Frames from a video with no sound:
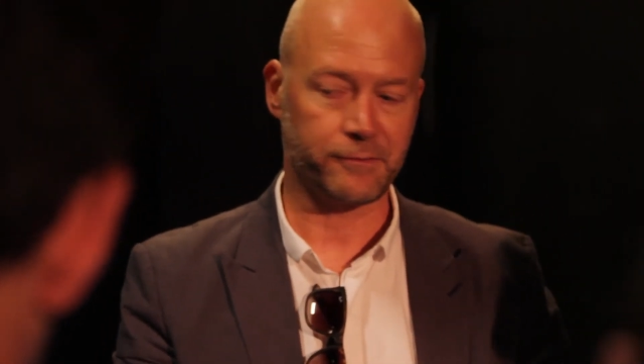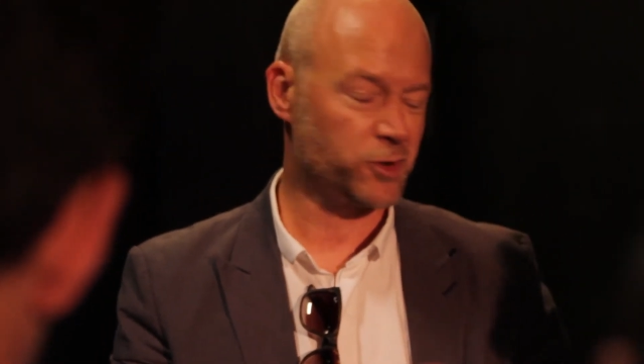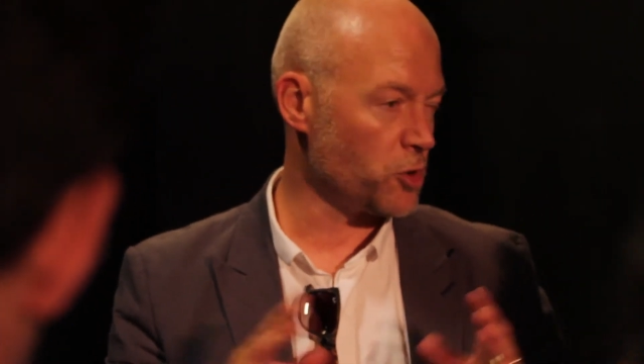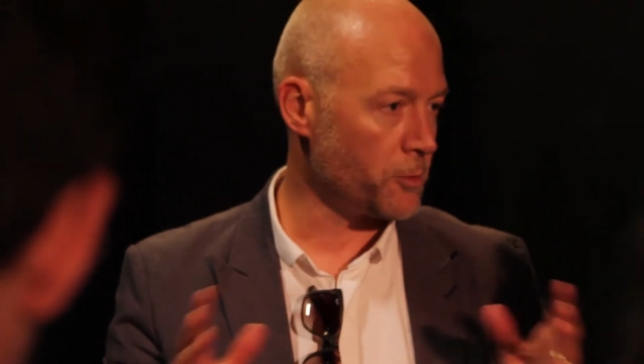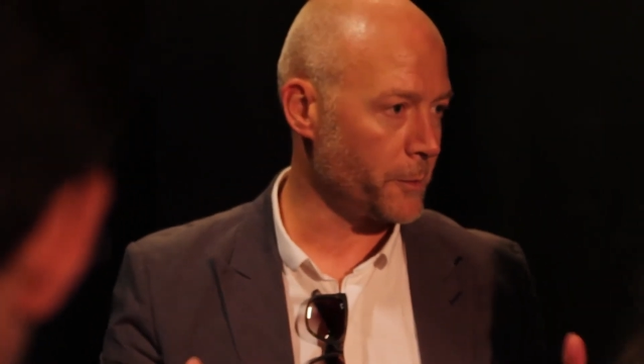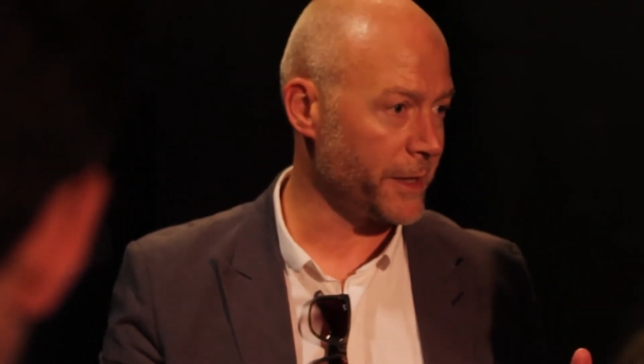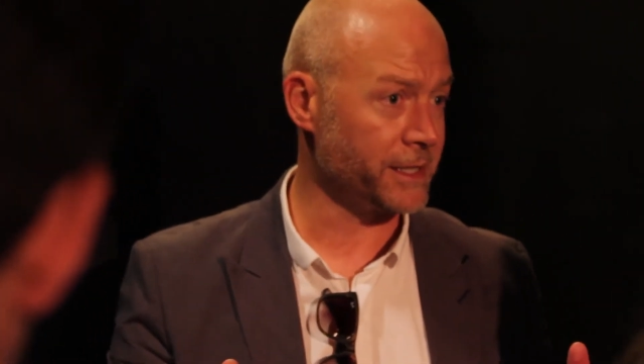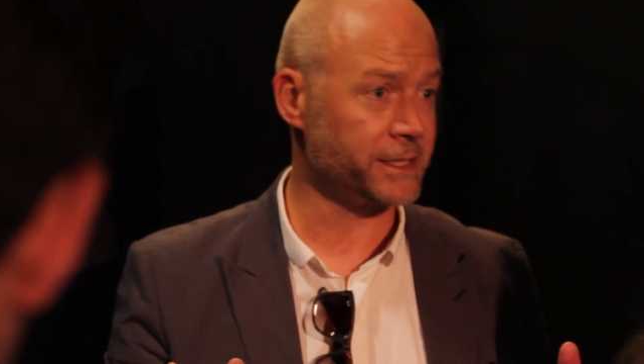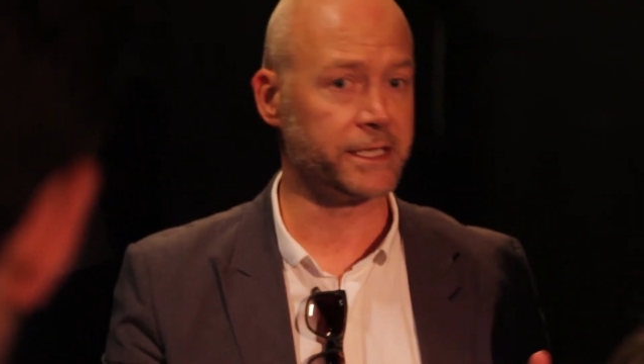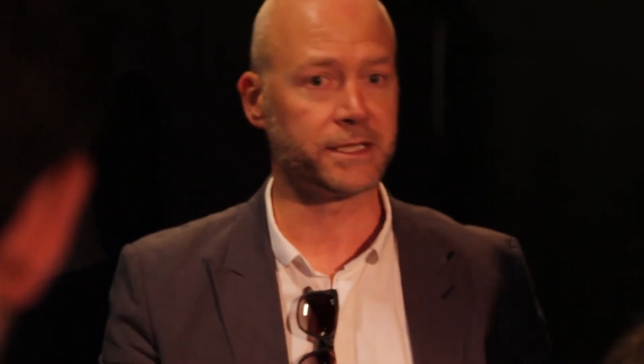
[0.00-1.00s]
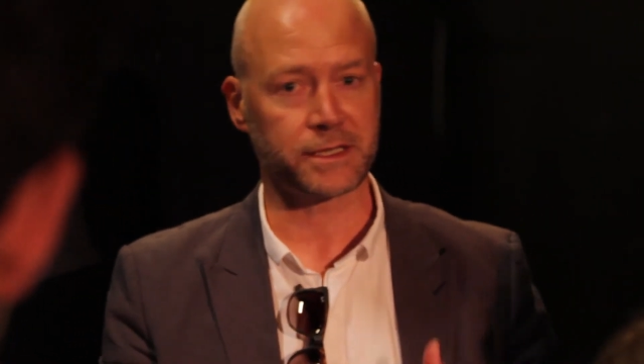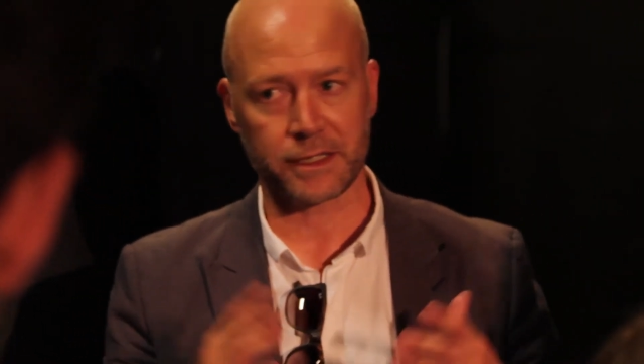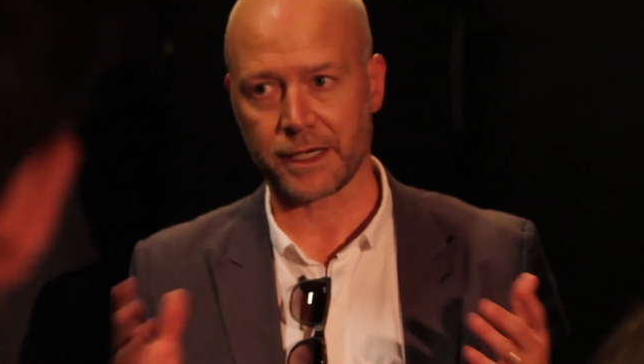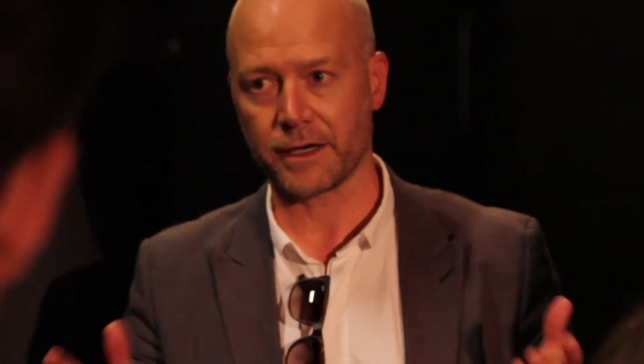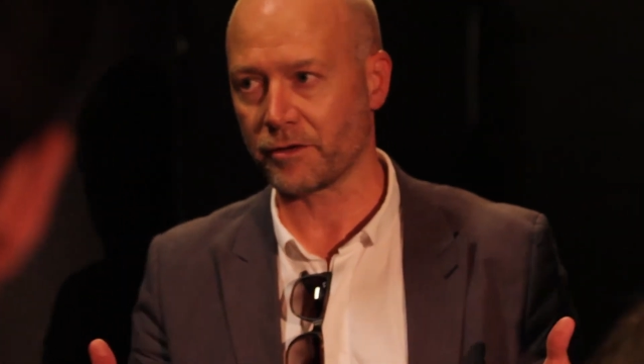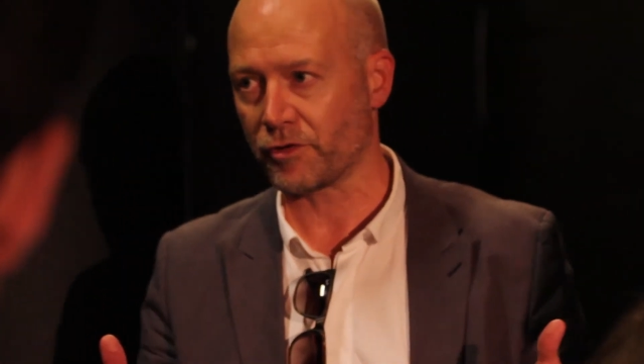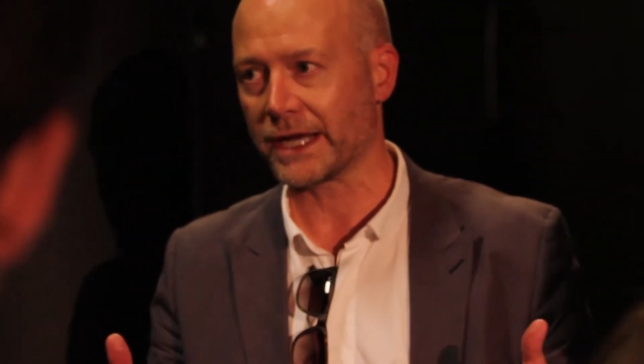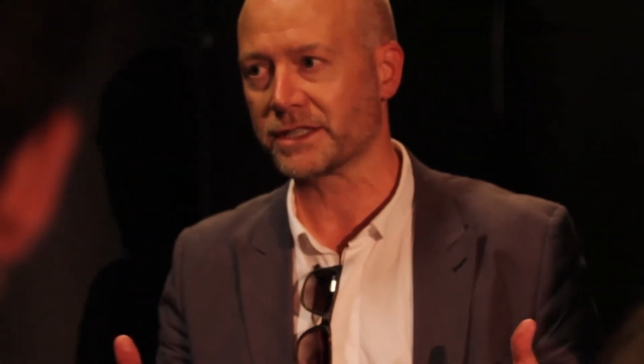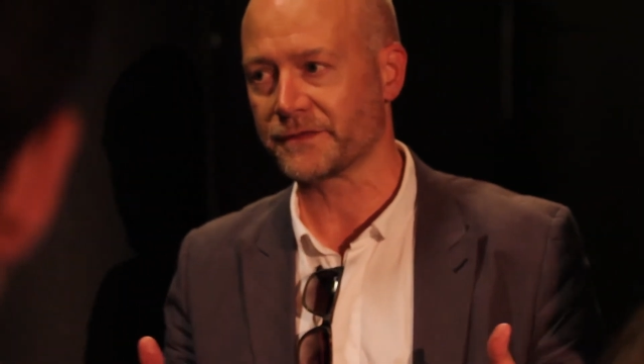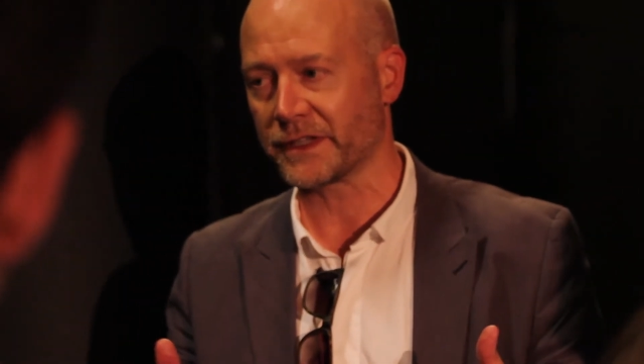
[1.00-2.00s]
comorbidities, a
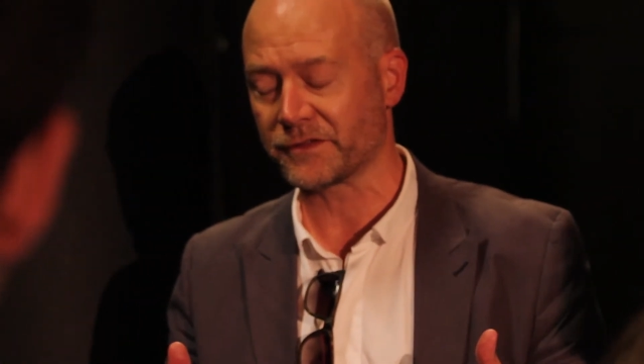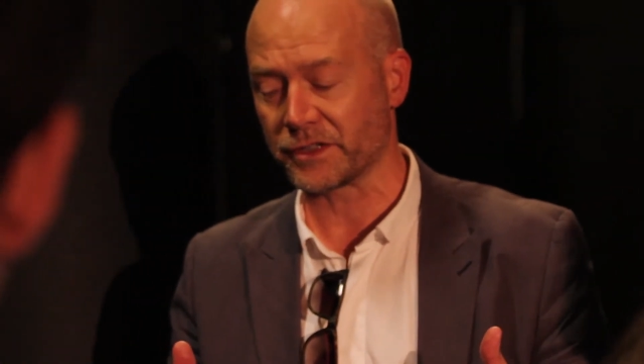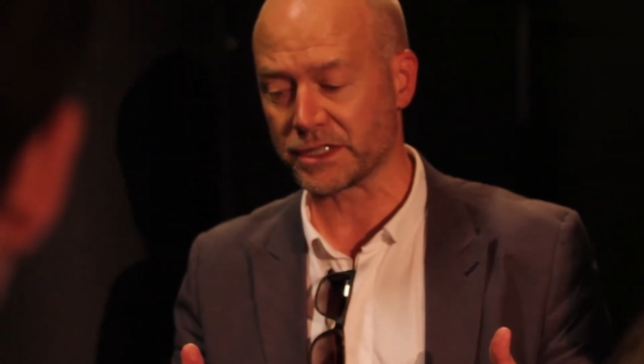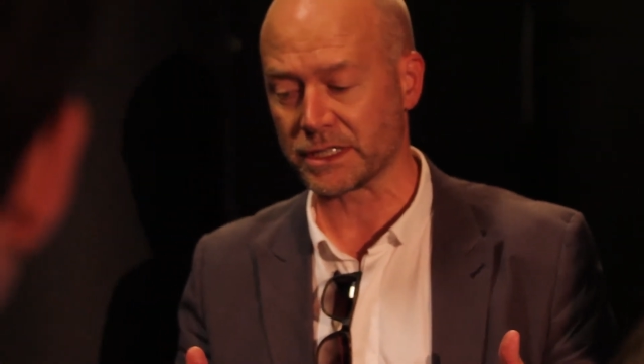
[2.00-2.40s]
range of different